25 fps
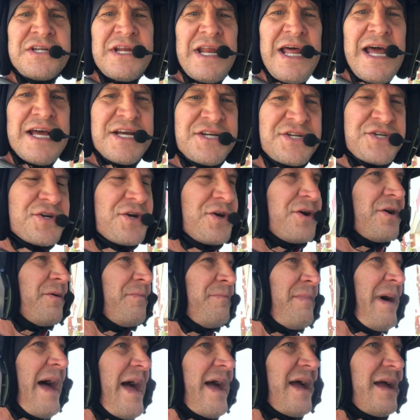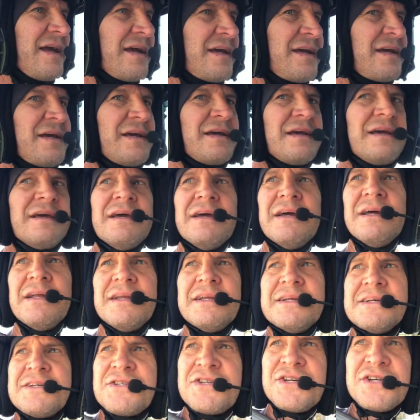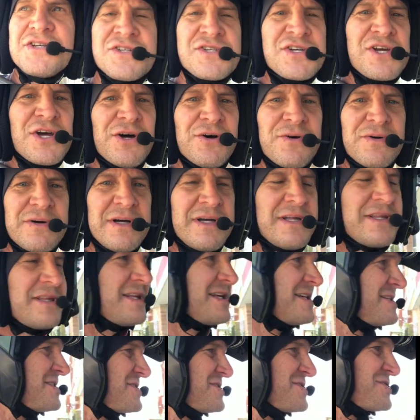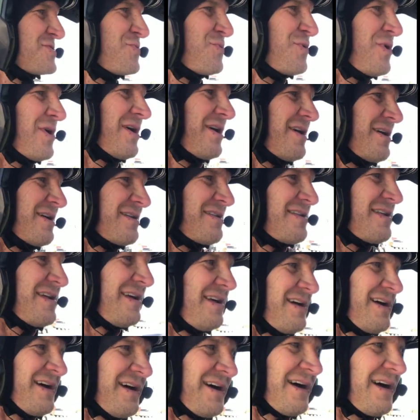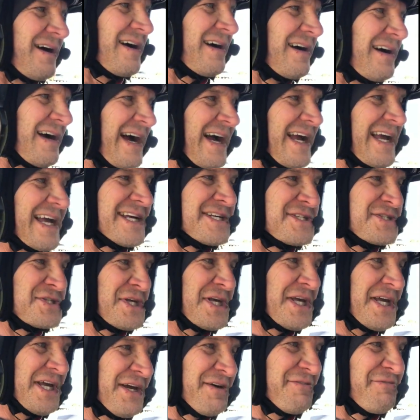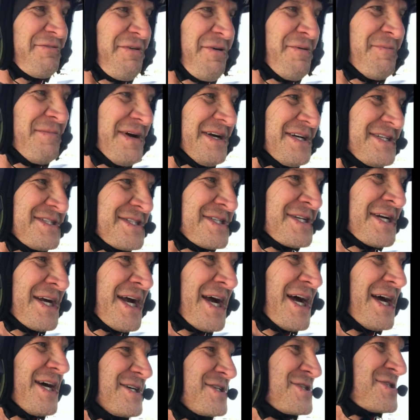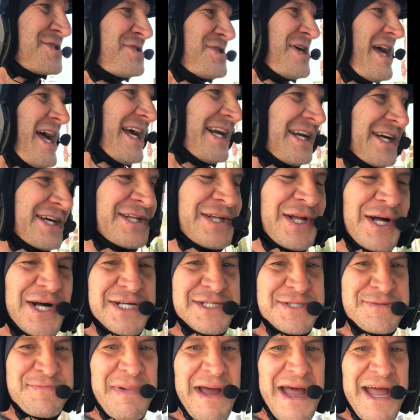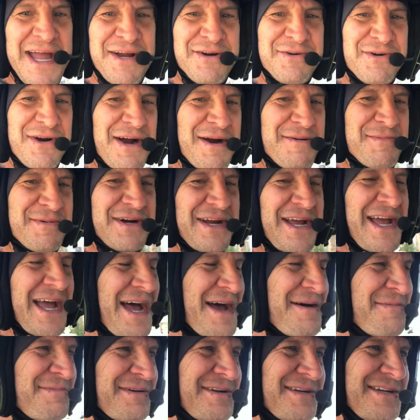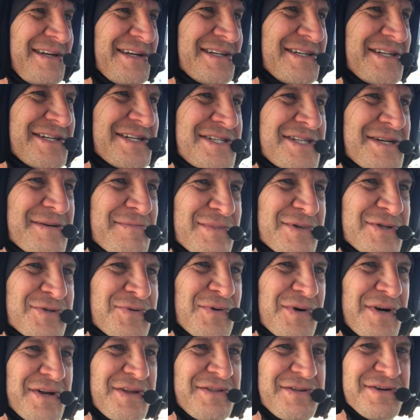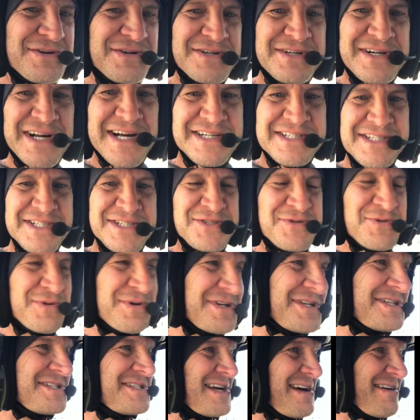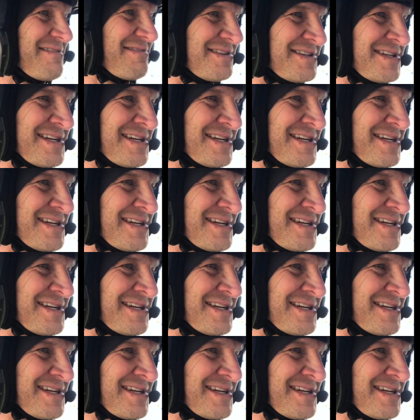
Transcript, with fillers: National Bank in Cisco, and this is where the, uh, I guess the infamous Santa Claus bank robbery happened in December 23rd, 1927.